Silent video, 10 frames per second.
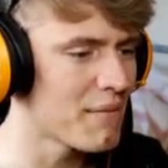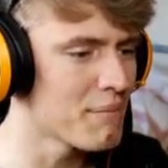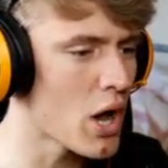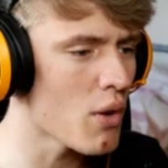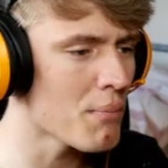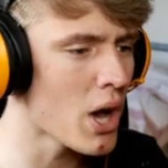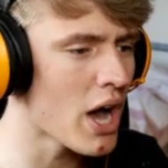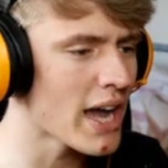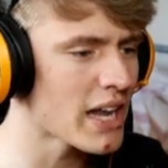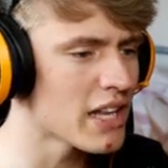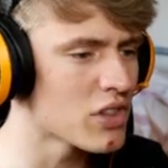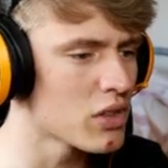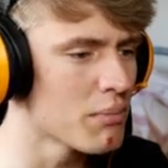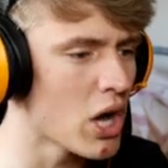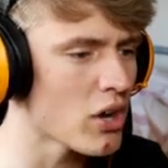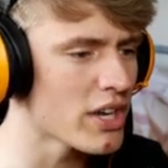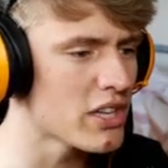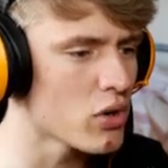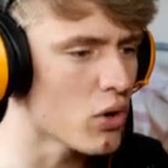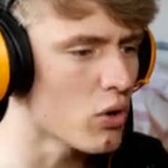mahogany
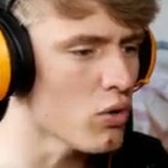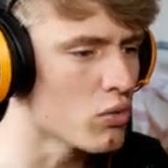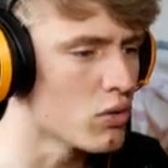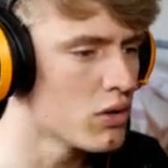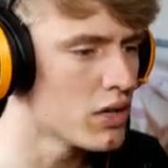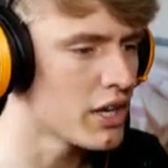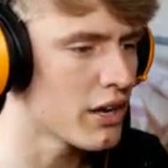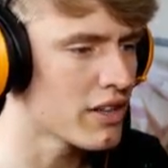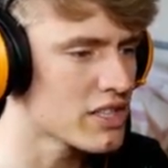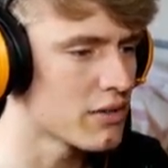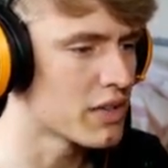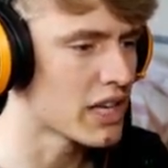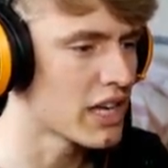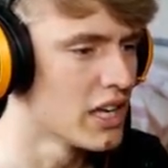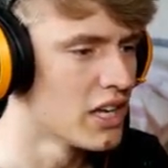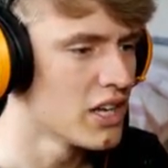door. Oh, no, that's a thingy.